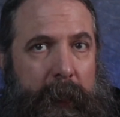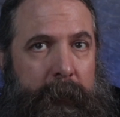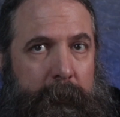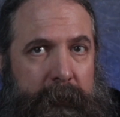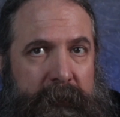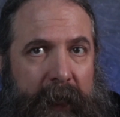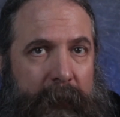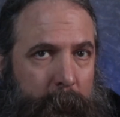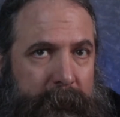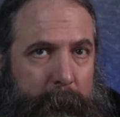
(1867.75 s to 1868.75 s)
I
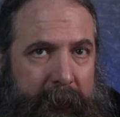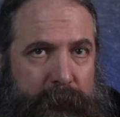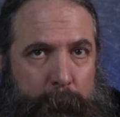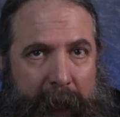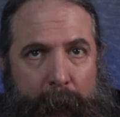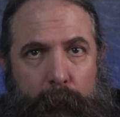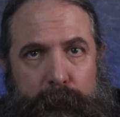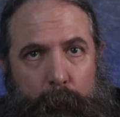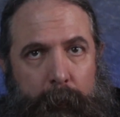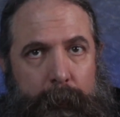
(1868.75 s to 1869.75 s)
decide what the major
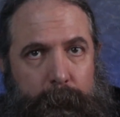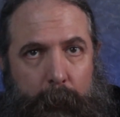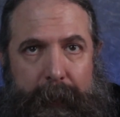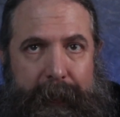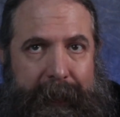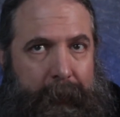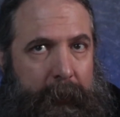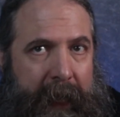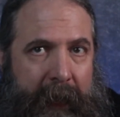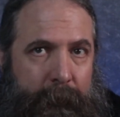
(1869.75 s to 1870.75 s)
powers want, why they
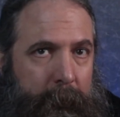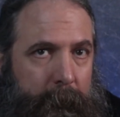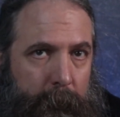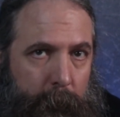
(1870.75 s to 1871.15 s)
can't have it,